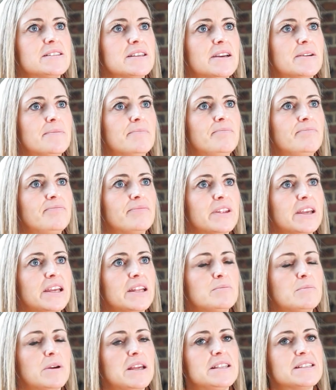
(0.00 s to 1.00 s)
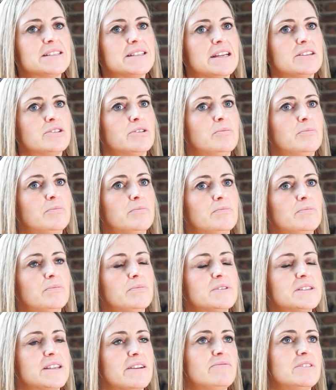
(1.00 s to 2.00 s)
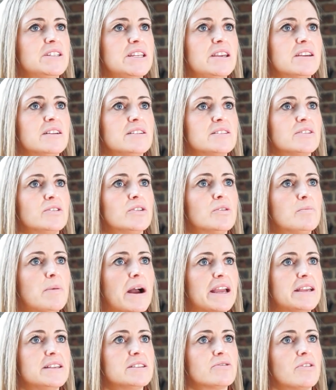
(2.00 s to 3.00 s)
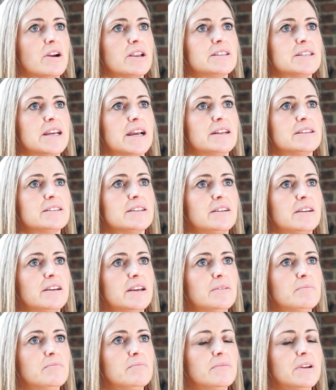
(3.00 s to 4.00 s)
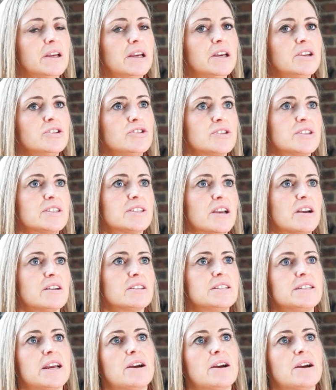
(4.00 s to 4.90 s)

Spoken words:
It had been set up 70 years ago by his granddad. Just started